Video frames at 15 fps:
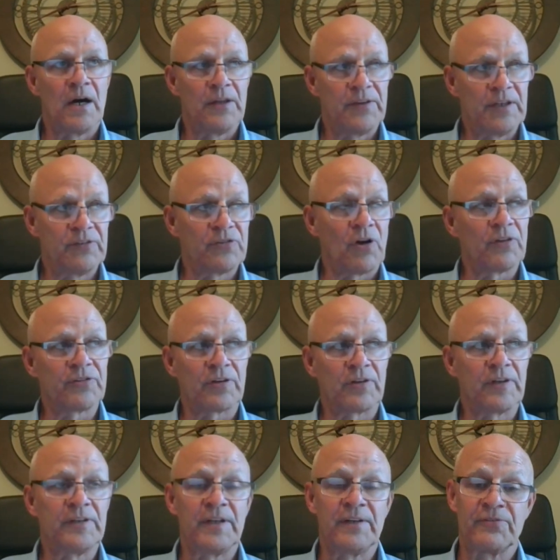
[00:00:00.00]
These
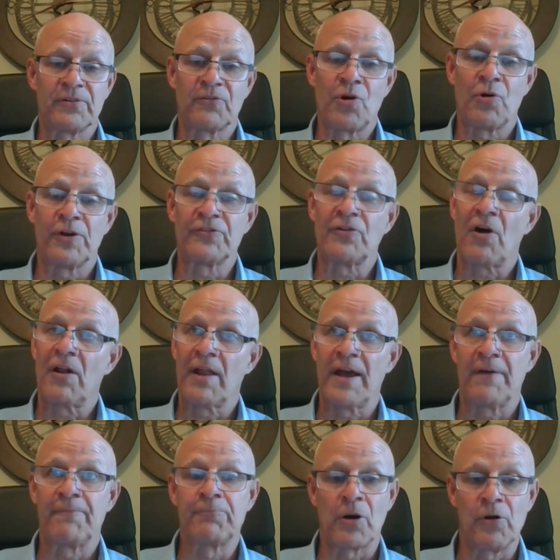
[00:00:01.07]
alternatives, of course, all
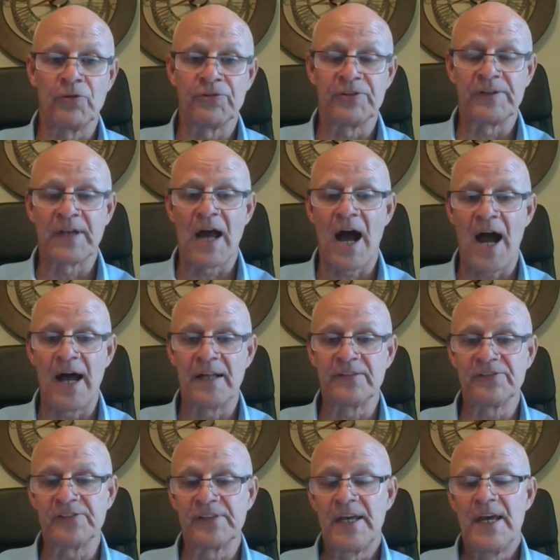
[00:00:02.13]
have pros and
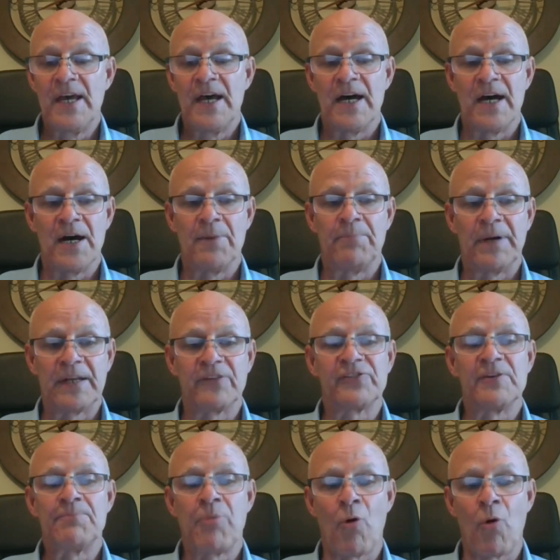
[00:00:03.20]
cons, but it's
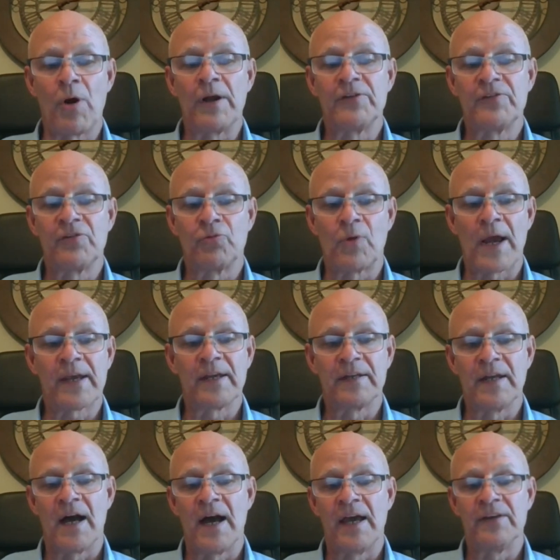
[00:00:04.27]
important to
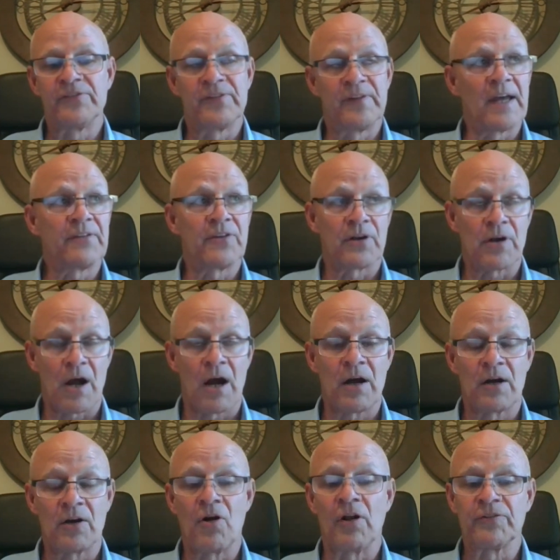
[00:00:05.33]
recognize that there
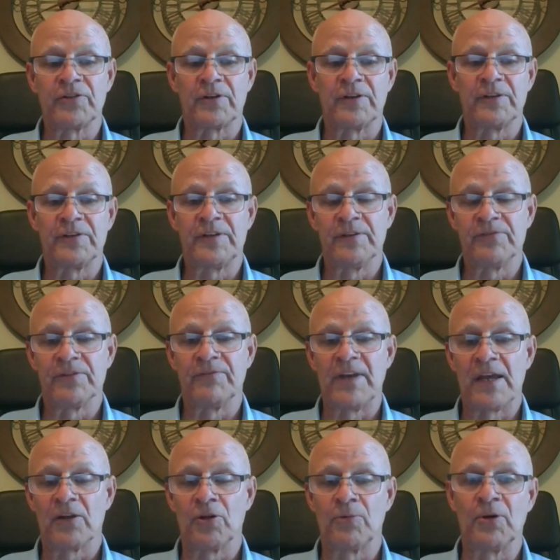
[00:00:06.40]
are alternatives
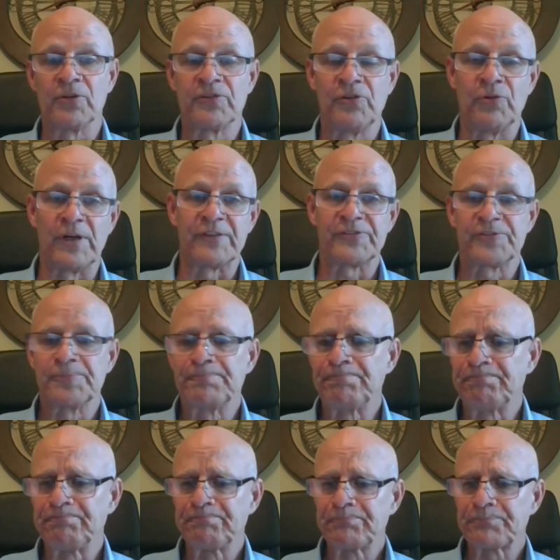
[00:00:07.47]
available to us.
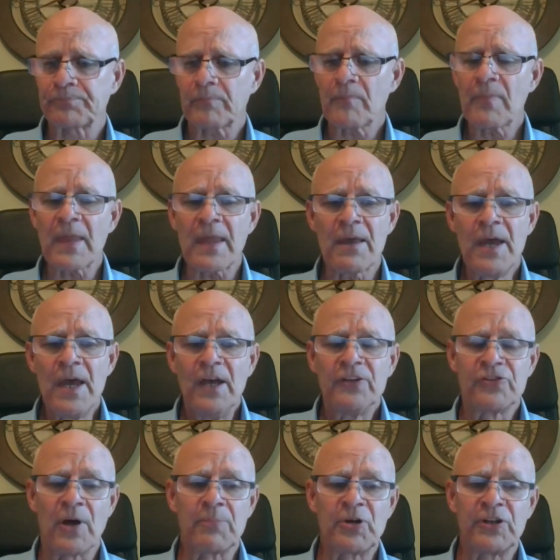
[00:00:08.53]

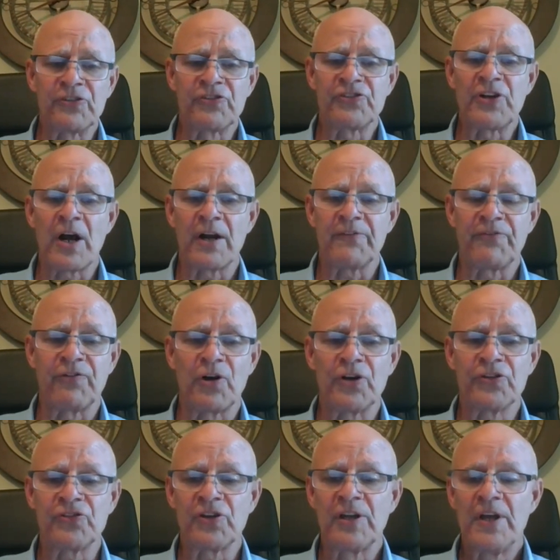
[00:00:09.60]
So I'm going to start
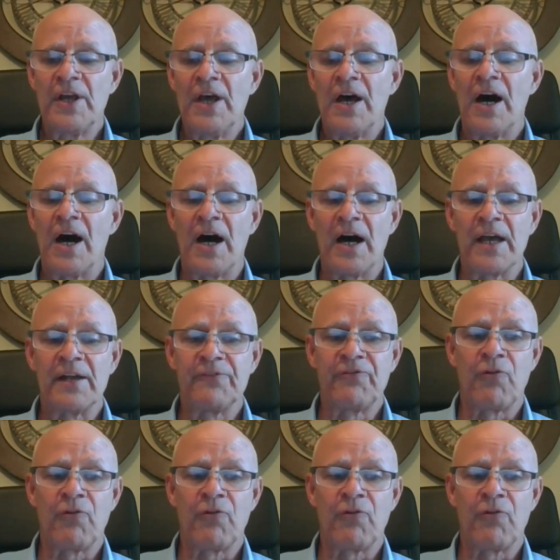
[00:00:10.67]
first and